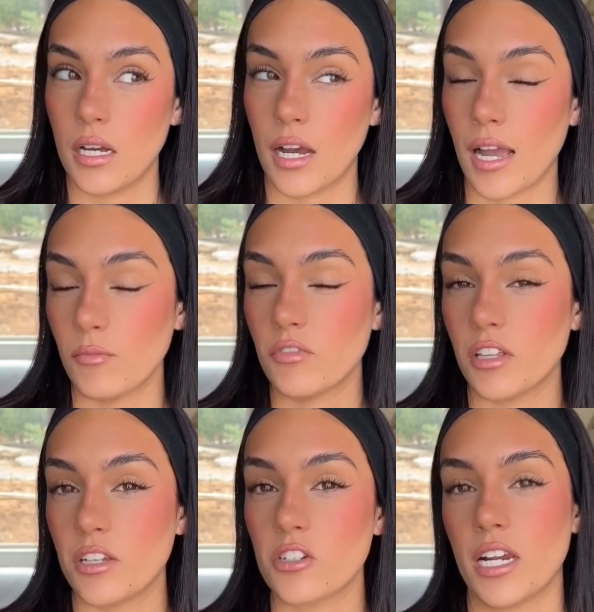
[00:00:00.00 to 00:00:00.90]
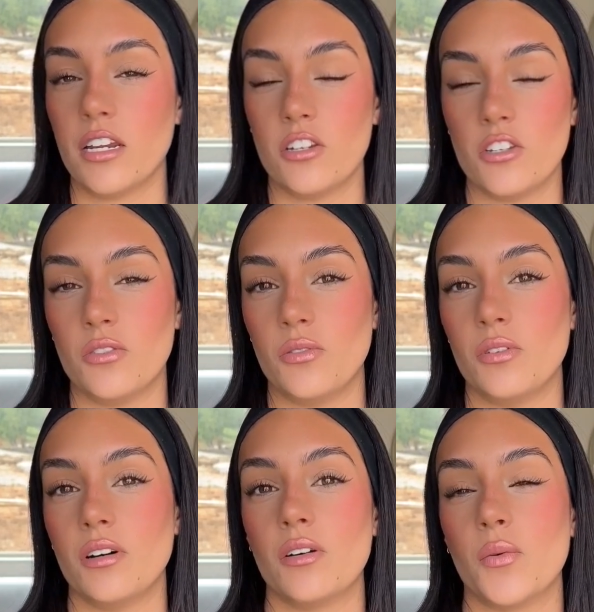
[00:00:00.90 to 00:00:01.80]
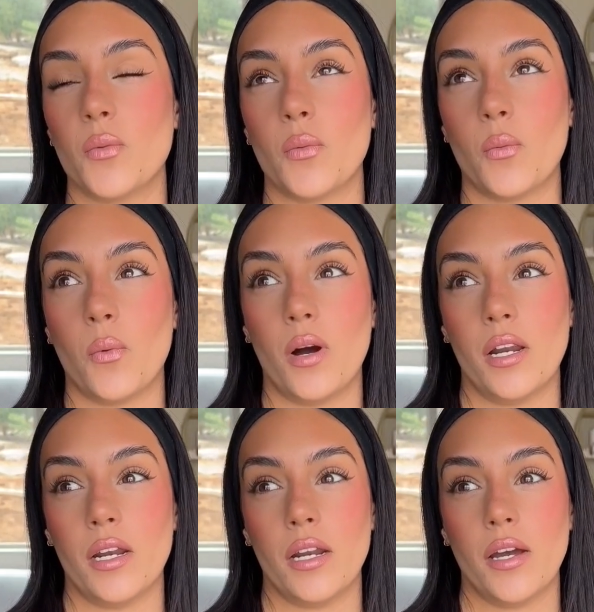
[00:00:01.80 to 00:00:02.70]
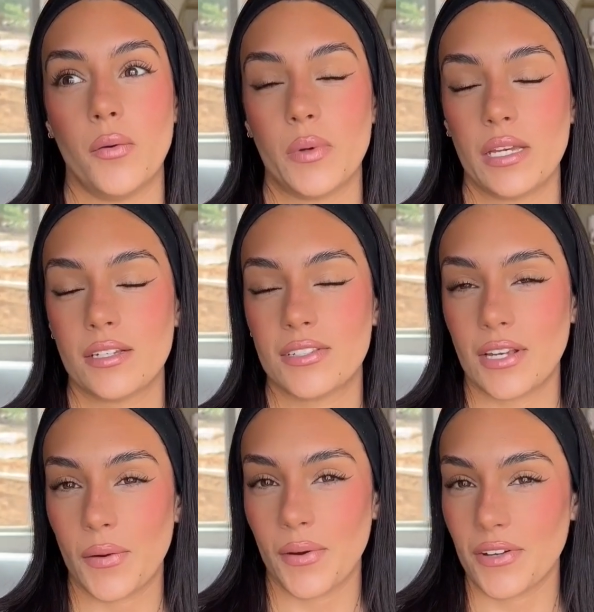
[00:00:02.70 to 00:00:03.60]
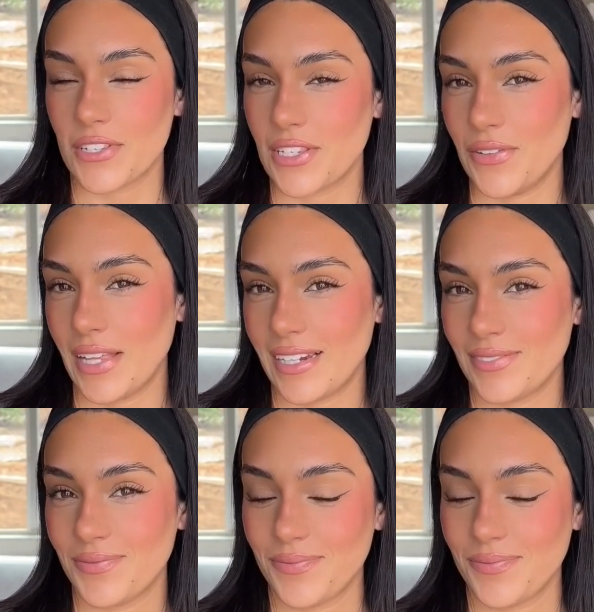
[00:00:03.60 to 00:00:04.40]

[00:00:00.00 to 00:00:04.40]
I'm really trying to do one a week, so I'll see you then.